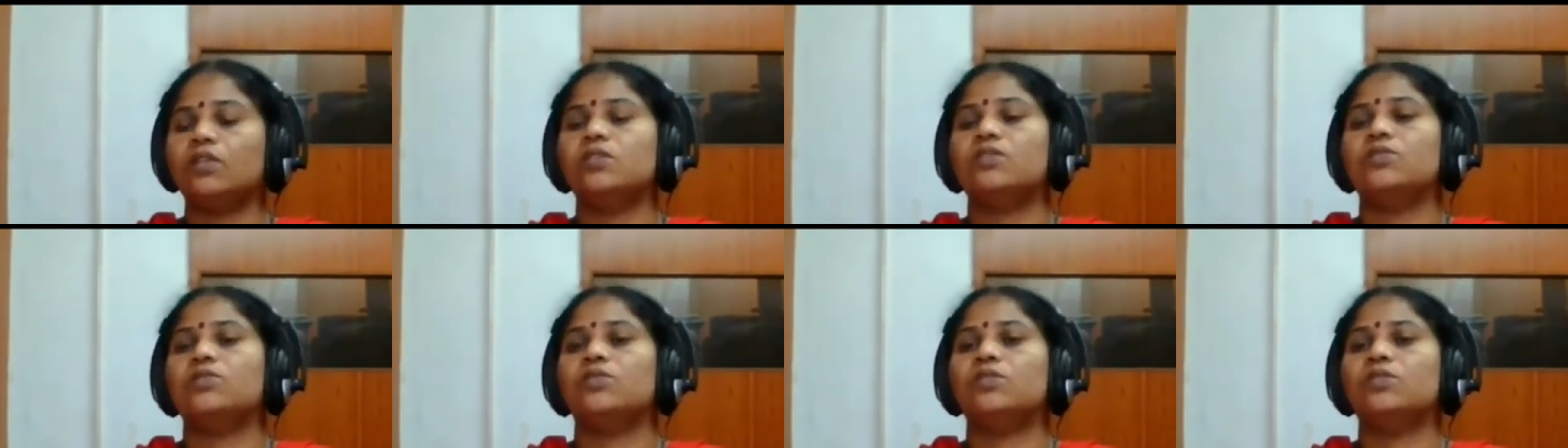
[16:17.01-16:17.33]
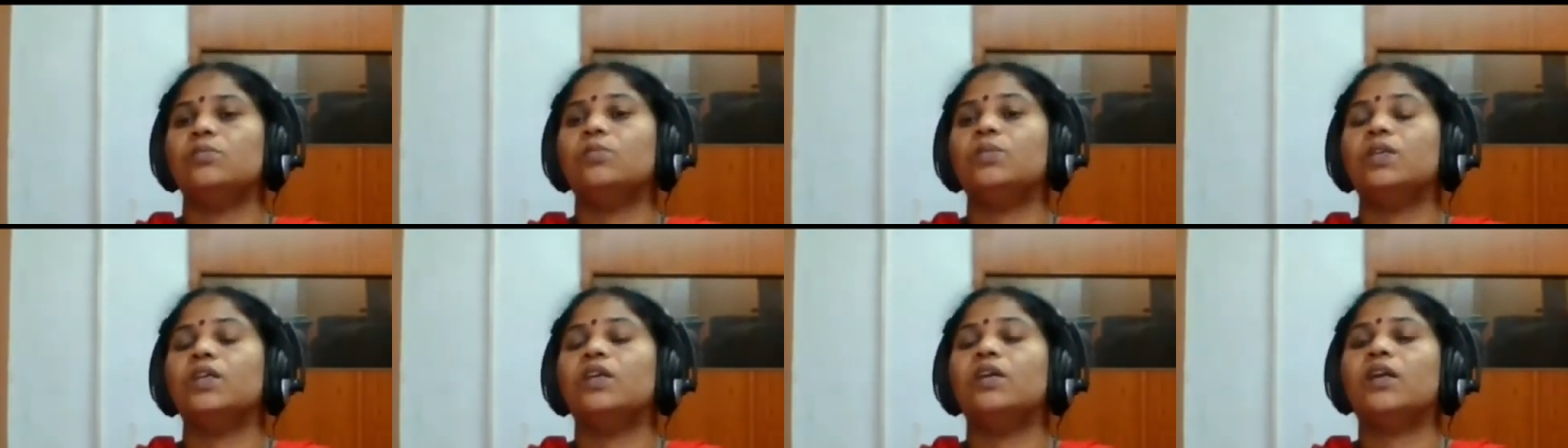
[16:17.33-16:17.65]
there
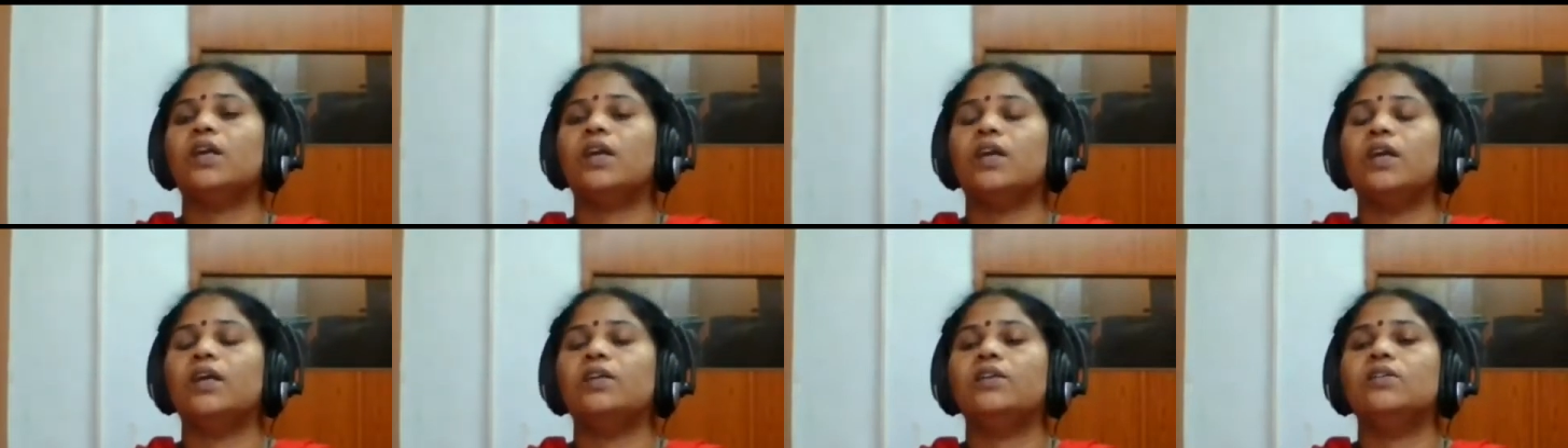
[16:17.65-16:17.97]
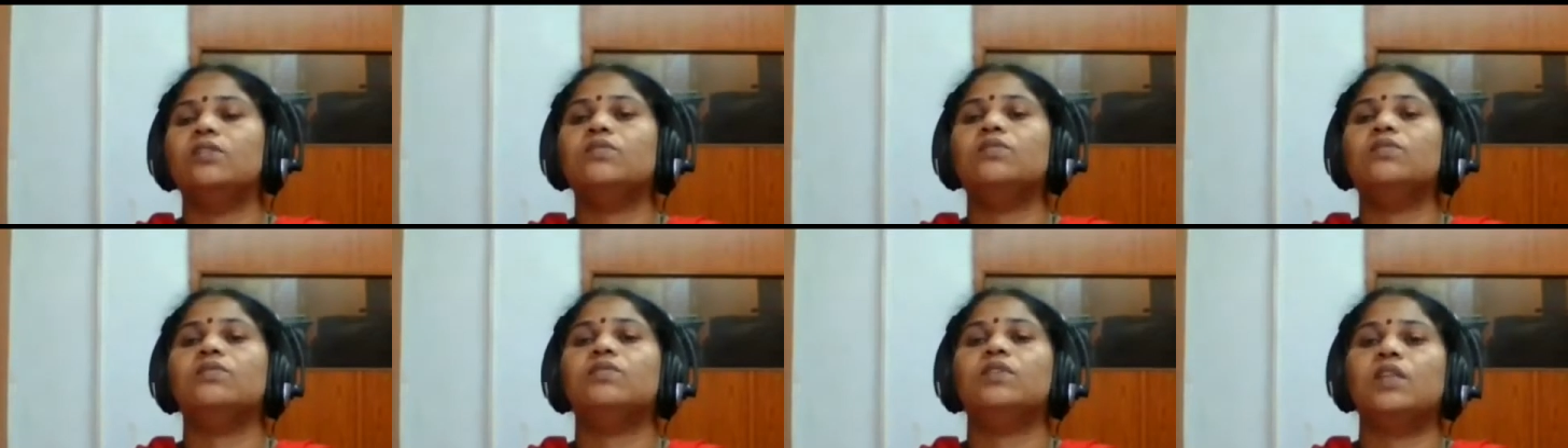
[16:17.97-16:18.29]
should be a
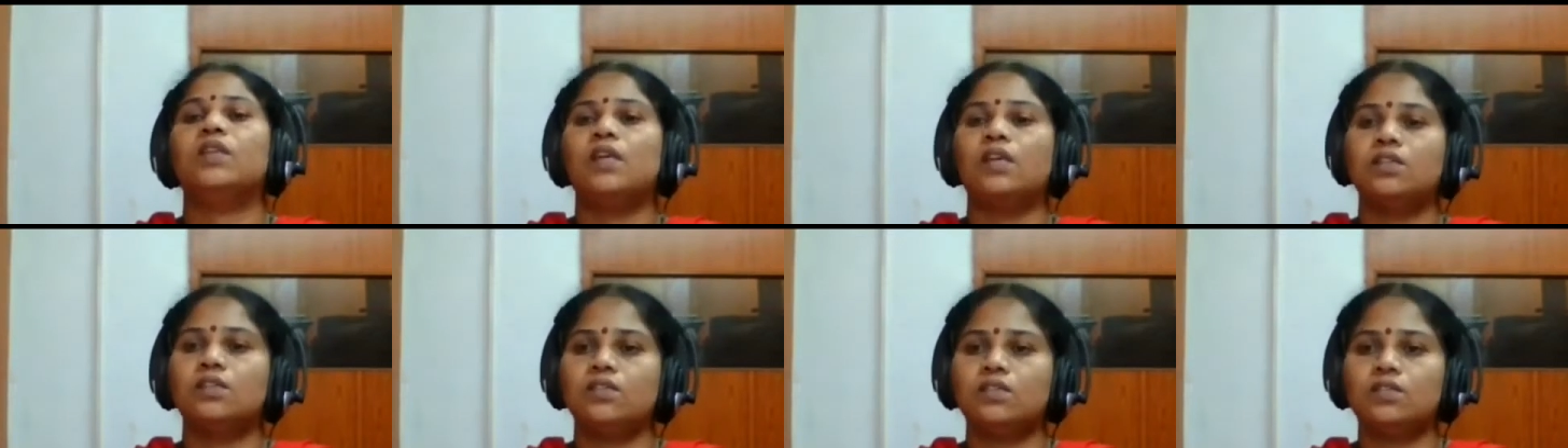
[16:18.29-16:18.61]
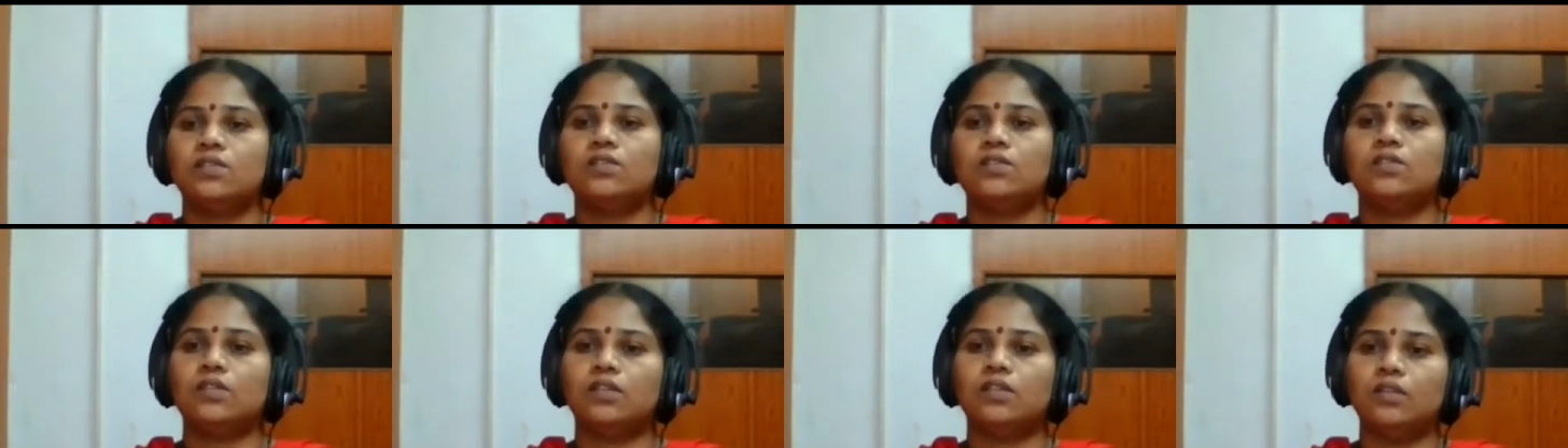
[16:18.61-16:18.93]
kind of
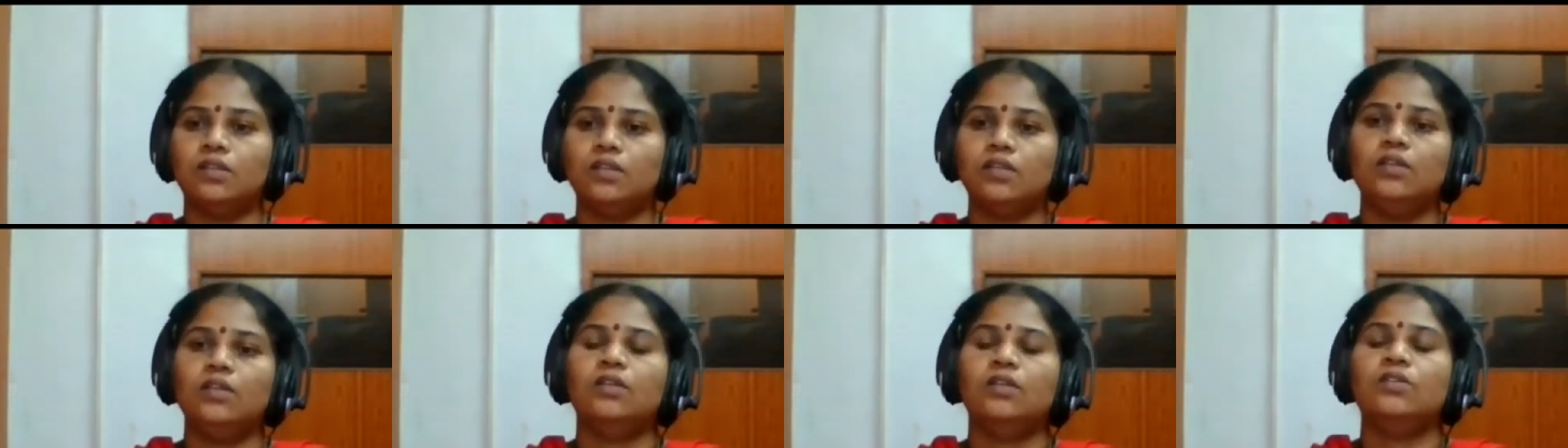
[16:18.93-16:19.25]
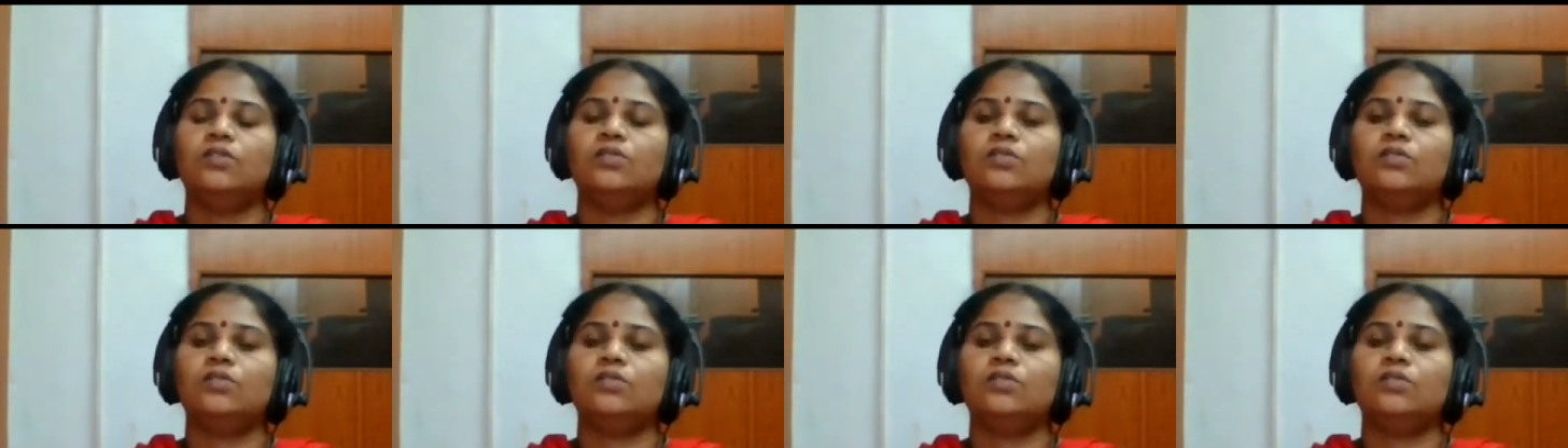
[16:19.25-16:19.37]
transition.